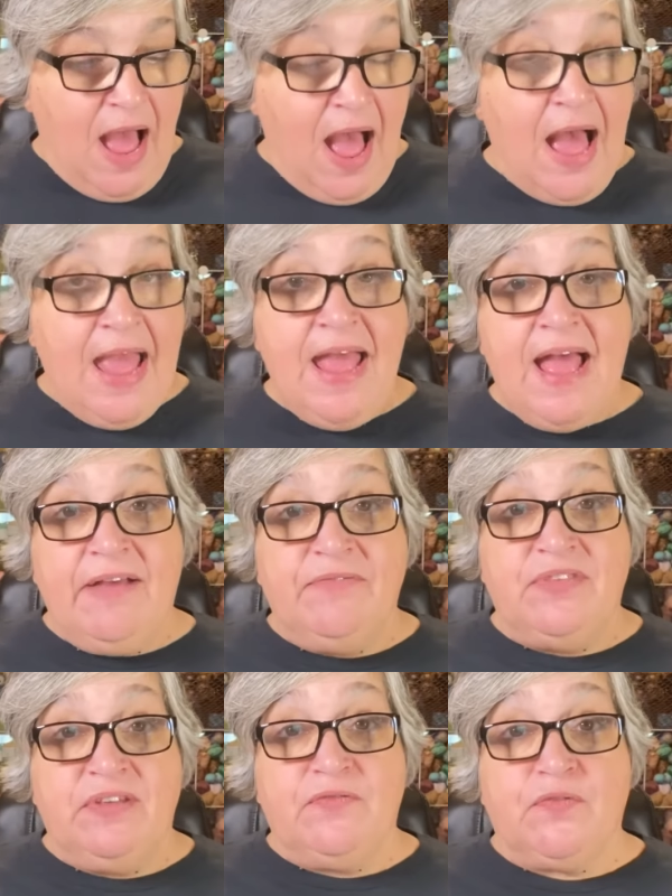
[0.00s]
I have
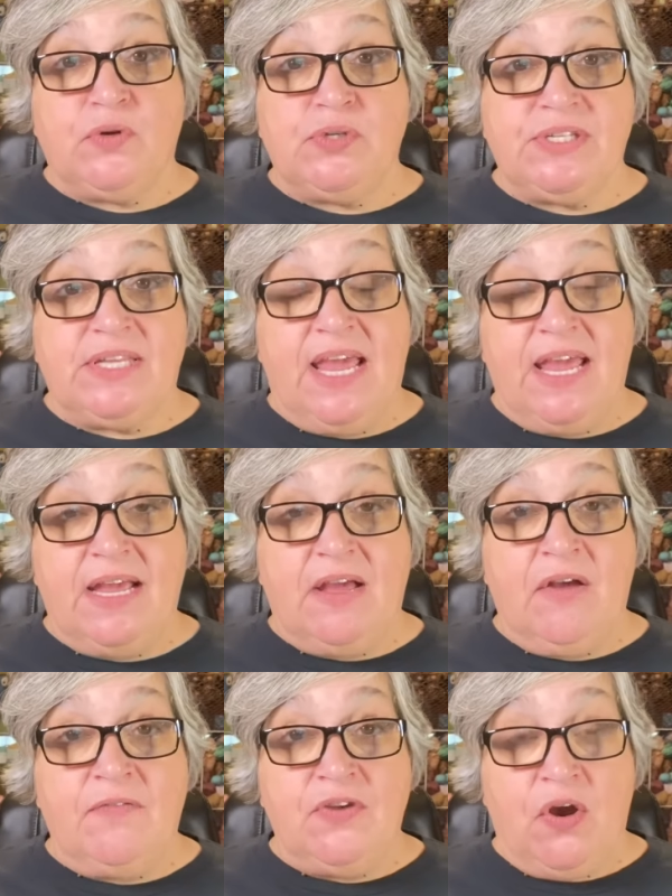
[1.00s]
the first cake
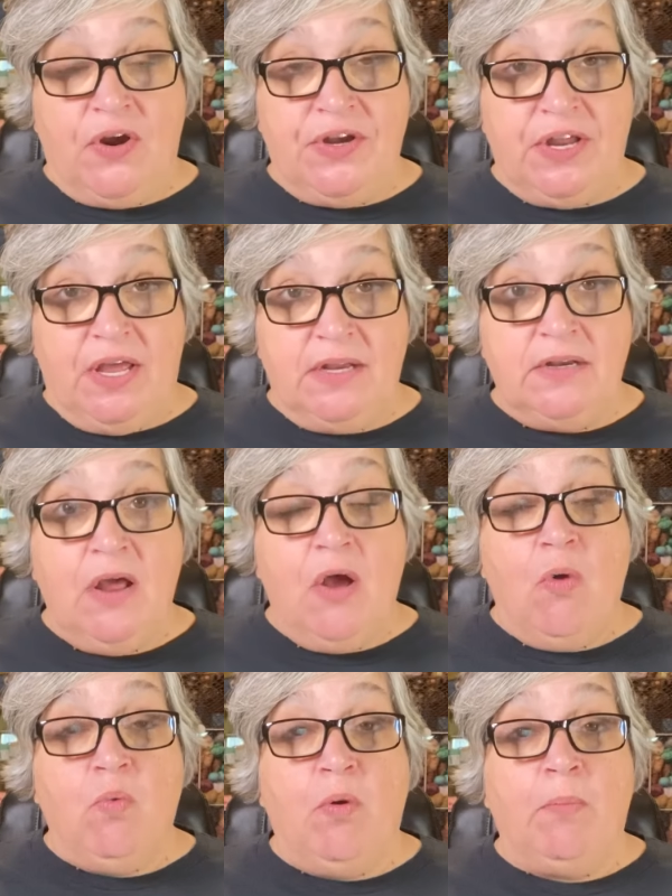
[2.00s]
of yarn done.
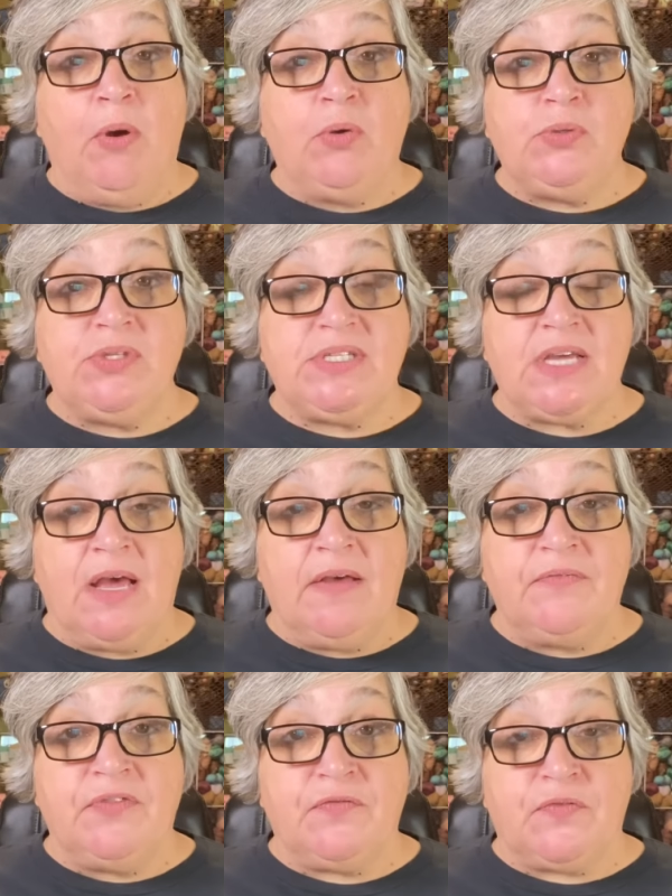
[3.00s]
Well, most
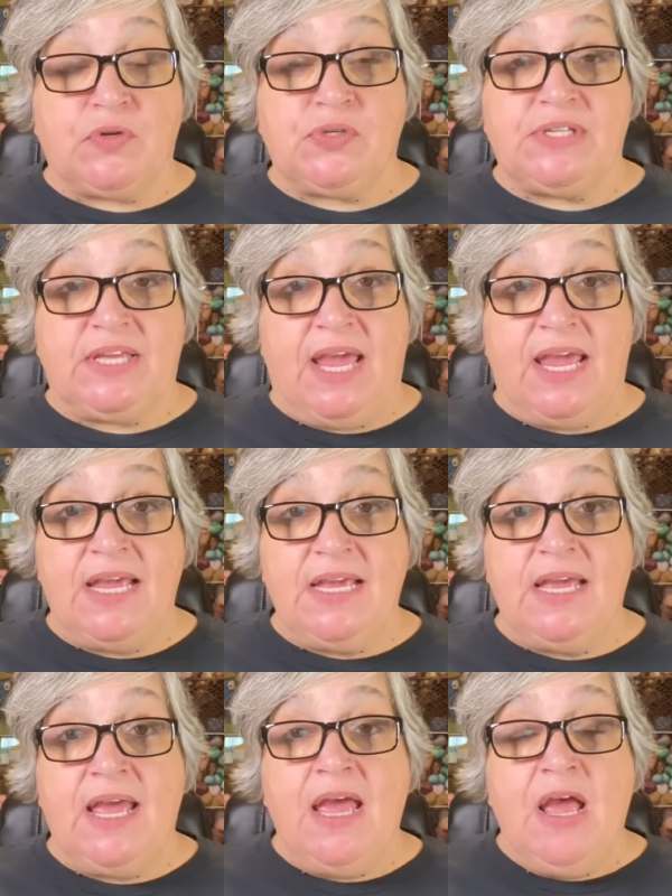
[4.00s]
of the first
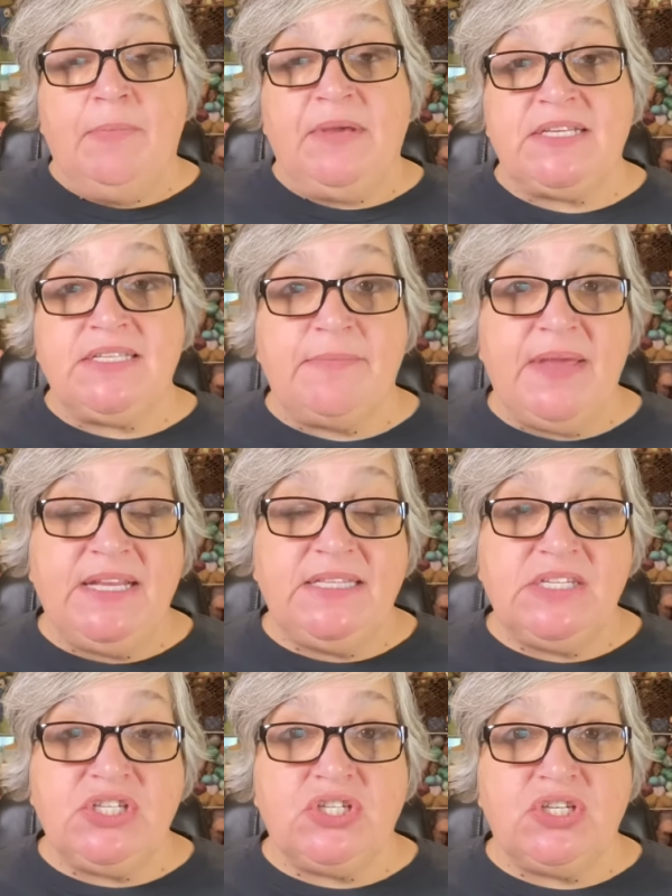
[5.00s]
cake, because I made
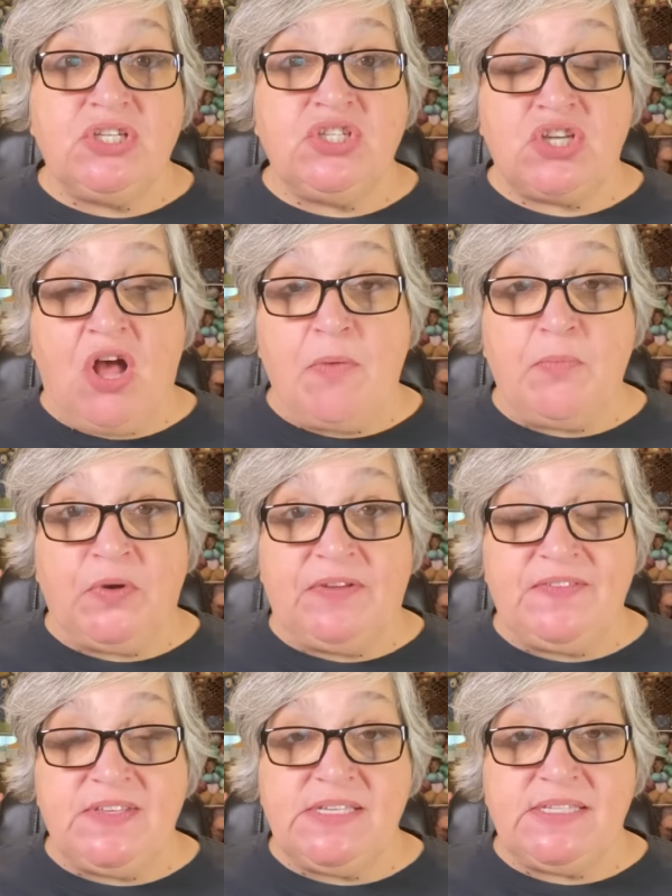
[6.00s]
this shawl
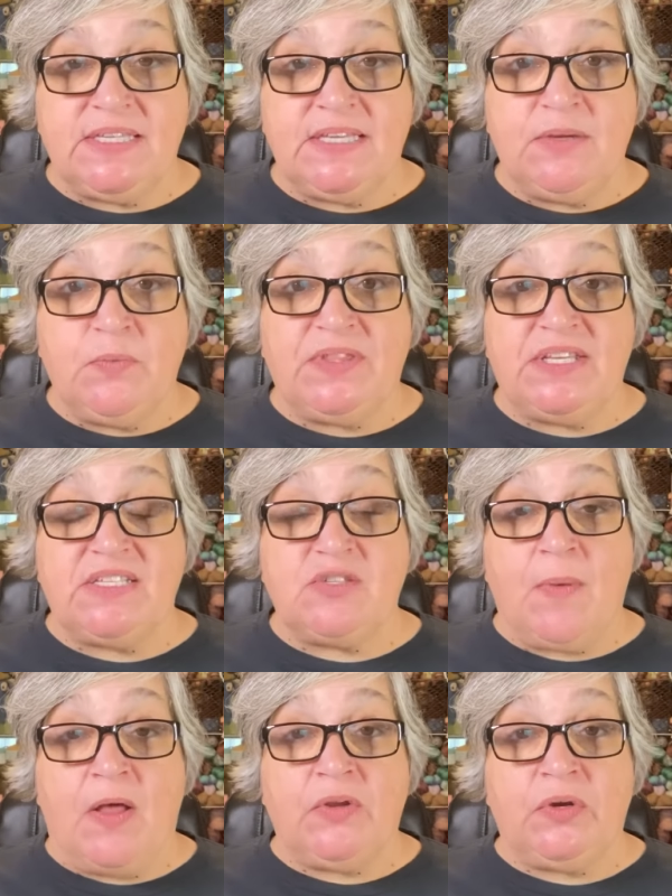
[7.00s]
previously with a
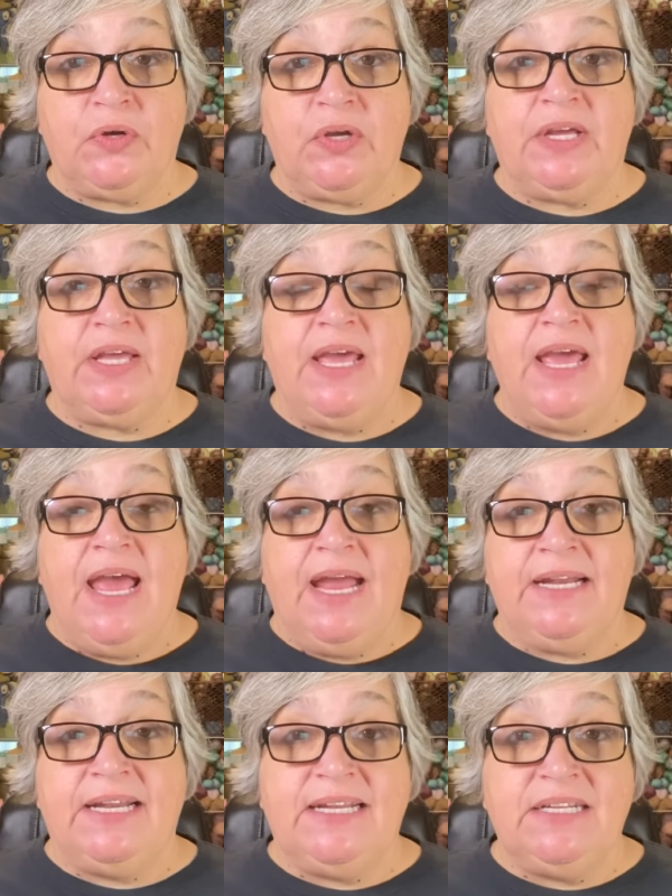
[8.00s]
smaller hook,
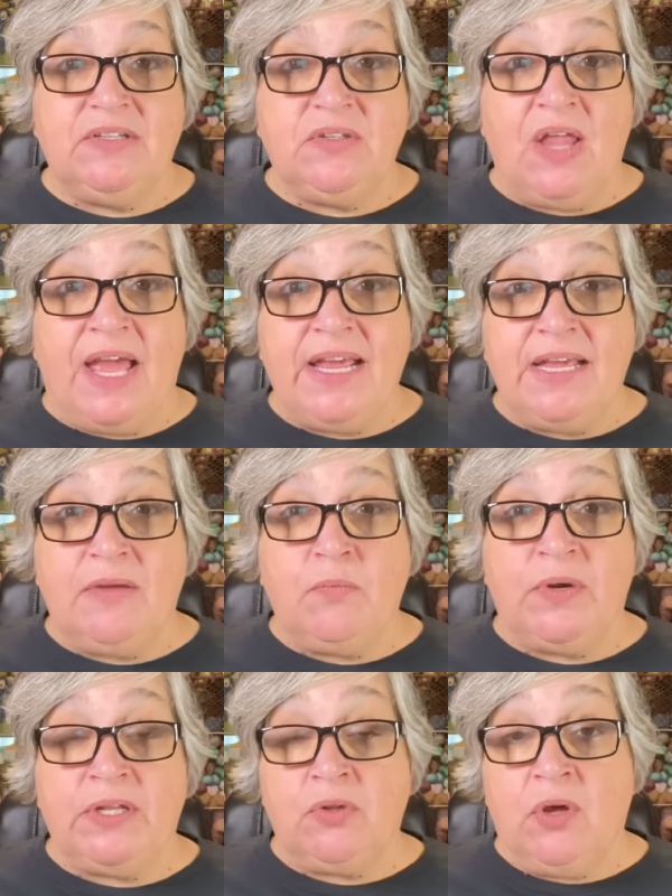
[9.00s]
and I didn't like
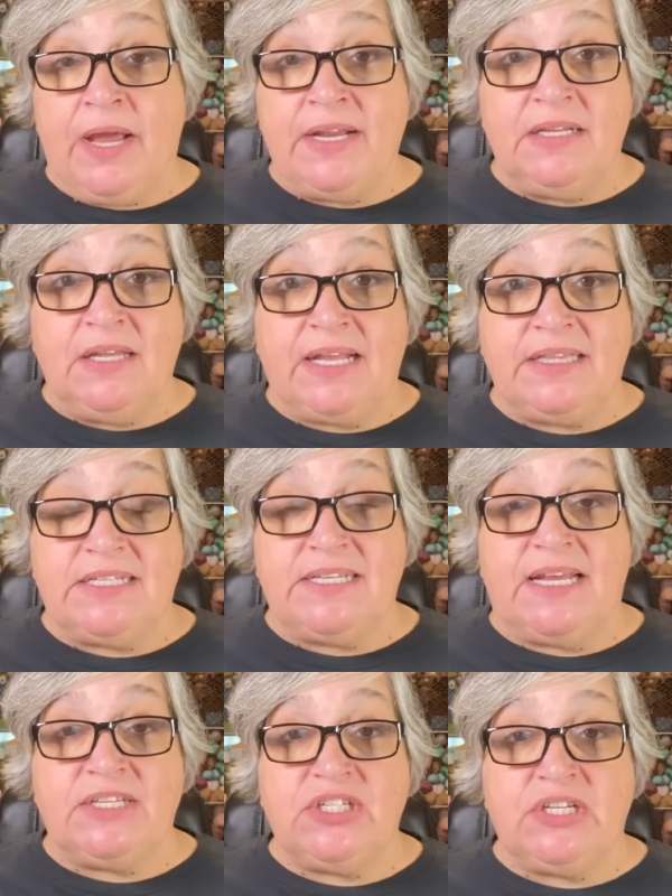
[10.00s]
the
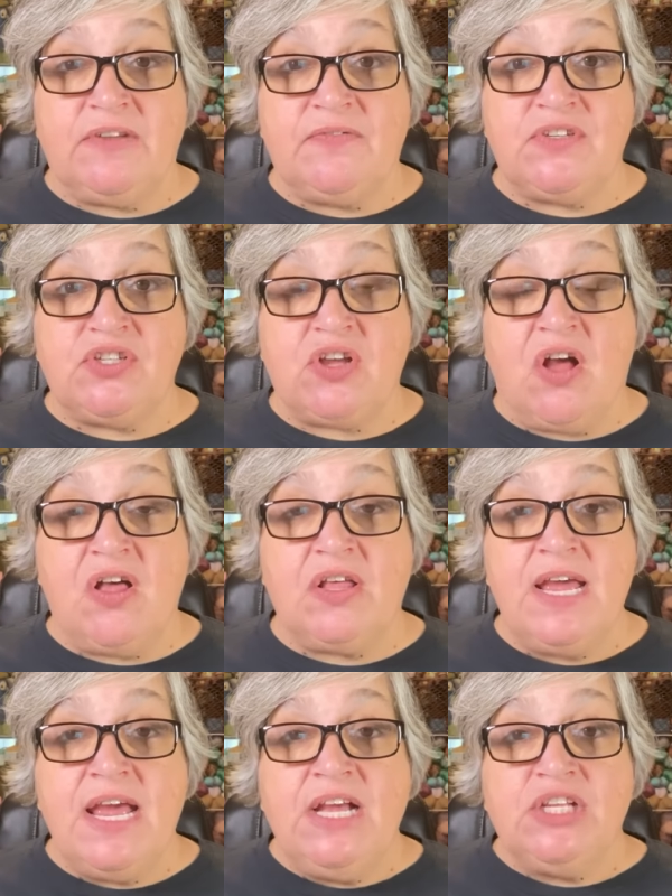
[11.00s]
tension of the shawl,
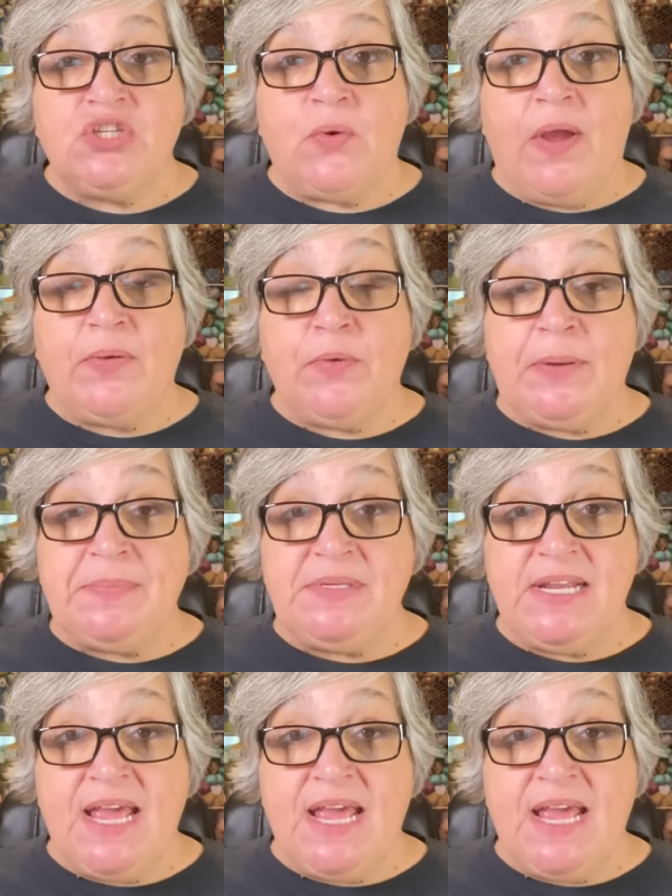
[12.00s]
so I ripped it